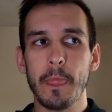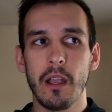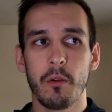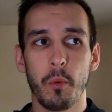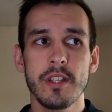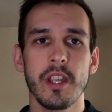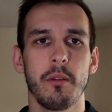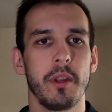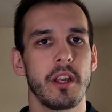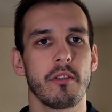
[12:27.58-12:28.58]
1 day a
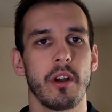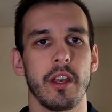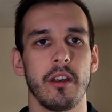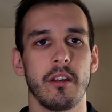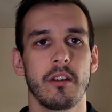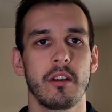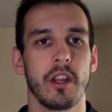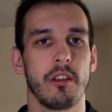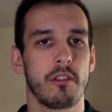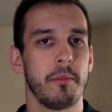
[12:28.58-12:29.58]
week to running,
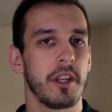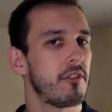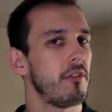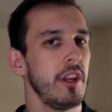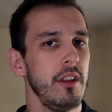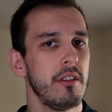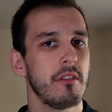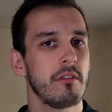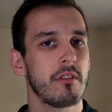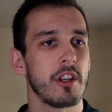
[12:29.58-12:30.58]
can you commit 3?
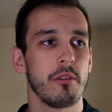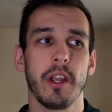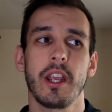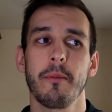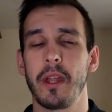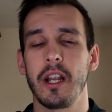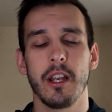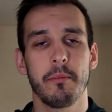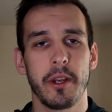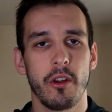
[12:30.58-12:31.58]
Can you wake up that
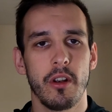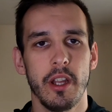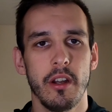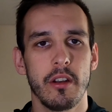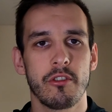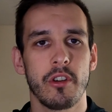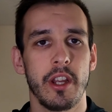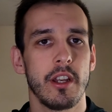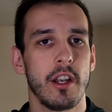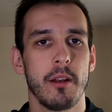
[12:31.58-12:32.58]
little bit earlier and
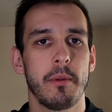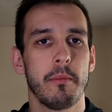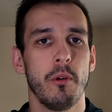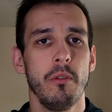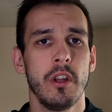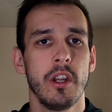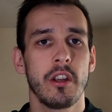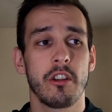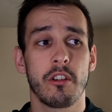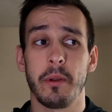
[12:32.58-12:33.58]
train a little bit more?
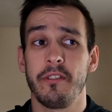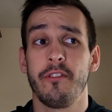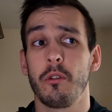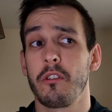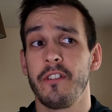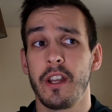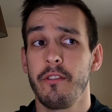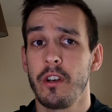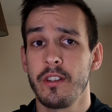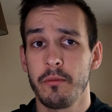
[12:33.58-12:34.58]
Can you commit 4 or 5
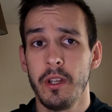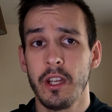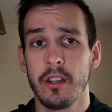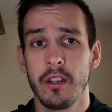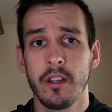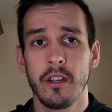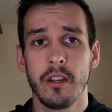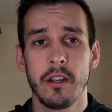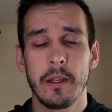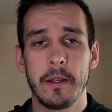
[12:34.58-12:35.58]
runs a week?
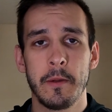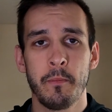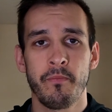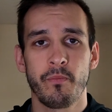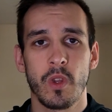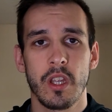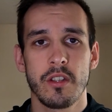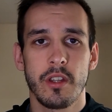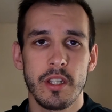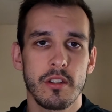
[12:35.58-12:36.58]

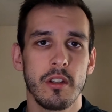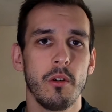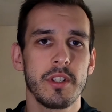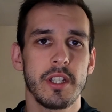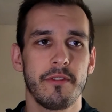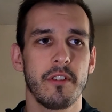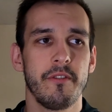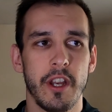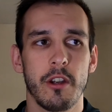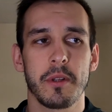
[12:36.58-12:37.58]
So there's loads of different
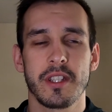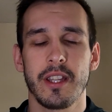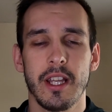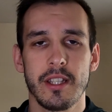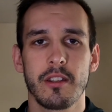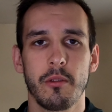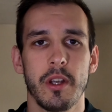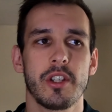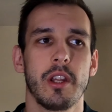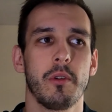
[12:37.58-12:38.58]
variables, and that's the
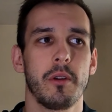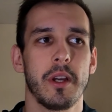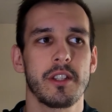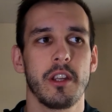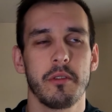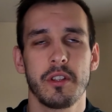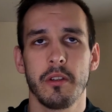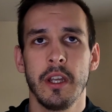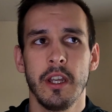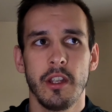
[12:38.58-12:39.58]
question I want to ask you. So
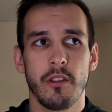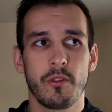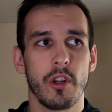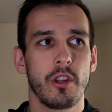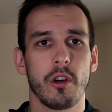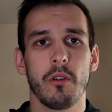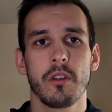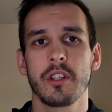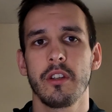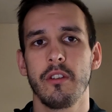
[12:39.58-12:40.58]
you've got your
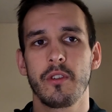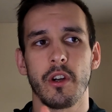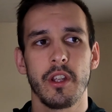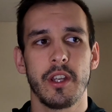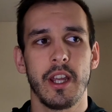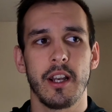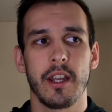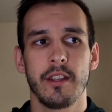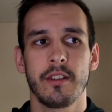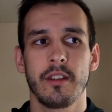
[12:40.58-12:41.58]
goals, you've got your
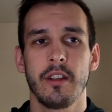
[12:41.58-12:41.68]
deadlines,